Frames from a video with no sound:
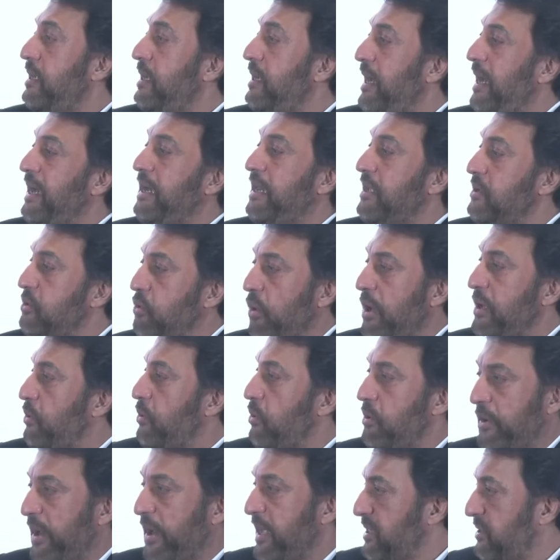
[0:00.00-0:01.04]
It is going
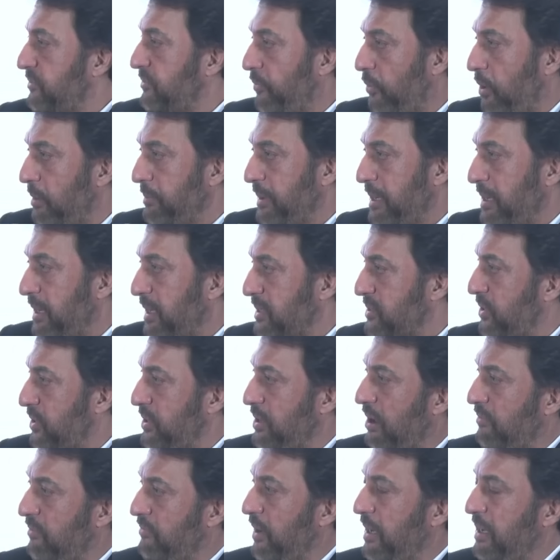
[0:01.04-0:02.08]
to transform
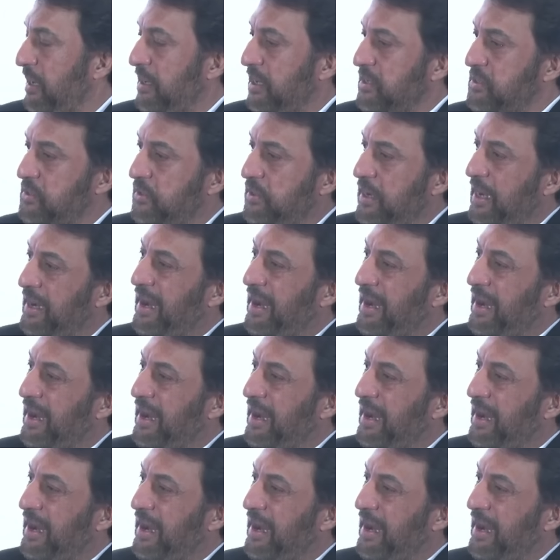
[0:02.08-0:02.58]
industry after industry,